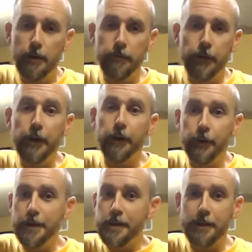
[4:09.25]
fairly
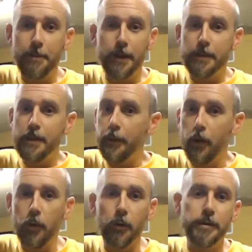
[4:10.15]
recently picked up an
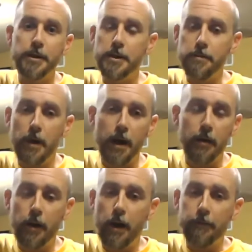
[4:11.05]
old dusty
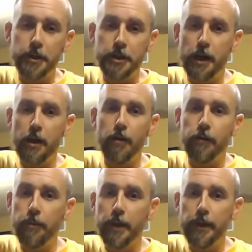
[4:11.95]
bottle off a shelf,
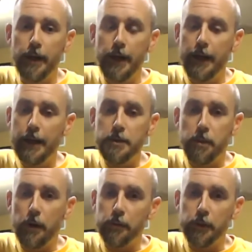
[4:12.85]
but it's
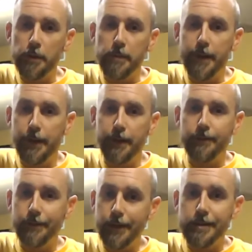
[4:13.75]
probably
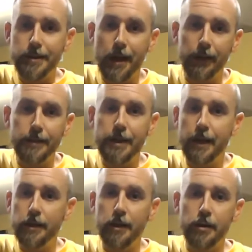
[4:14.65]
been a solid
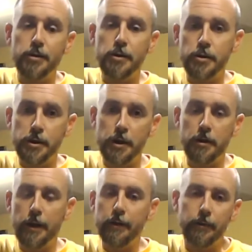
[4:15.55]
10 years or so.
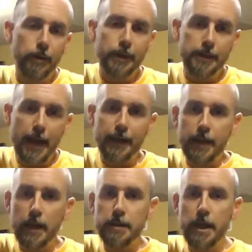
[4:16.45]
I don't know the exact
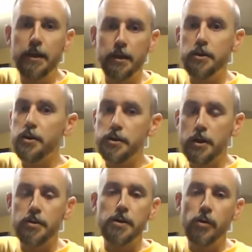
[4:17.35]
date, 10 years or so
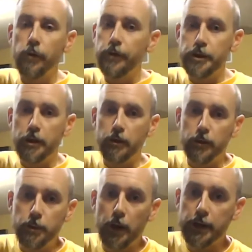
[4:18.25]
since Old Fitzgerald was
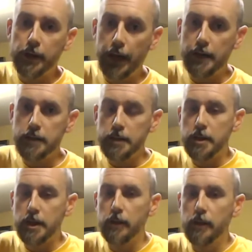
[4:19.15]
brought to Kansas.
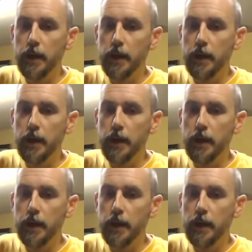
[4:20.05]
So